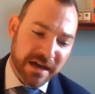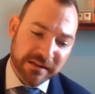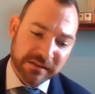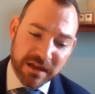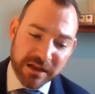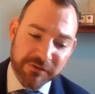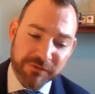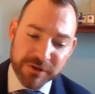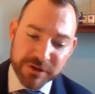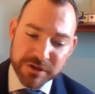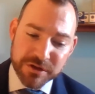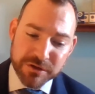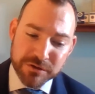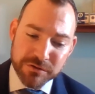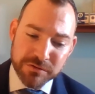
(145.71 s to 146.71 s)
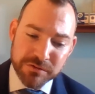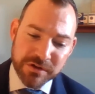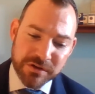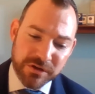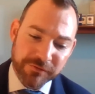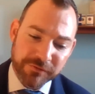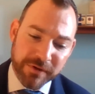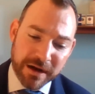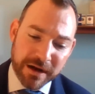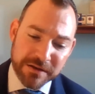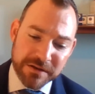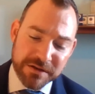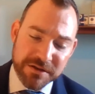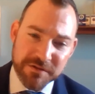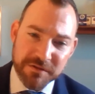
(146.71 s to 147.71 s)
like for you, your
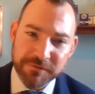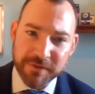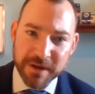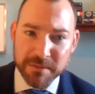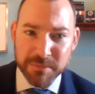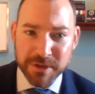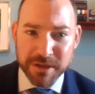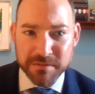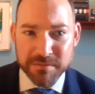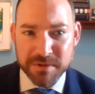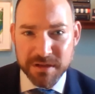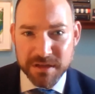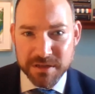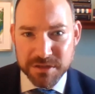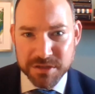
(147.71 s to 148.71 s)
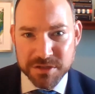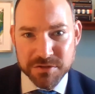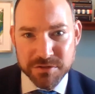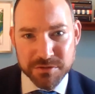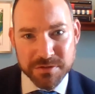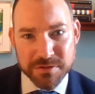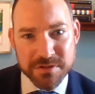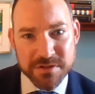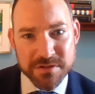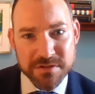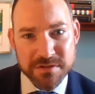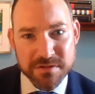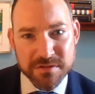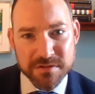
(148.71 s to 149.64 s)
friends, family, and students?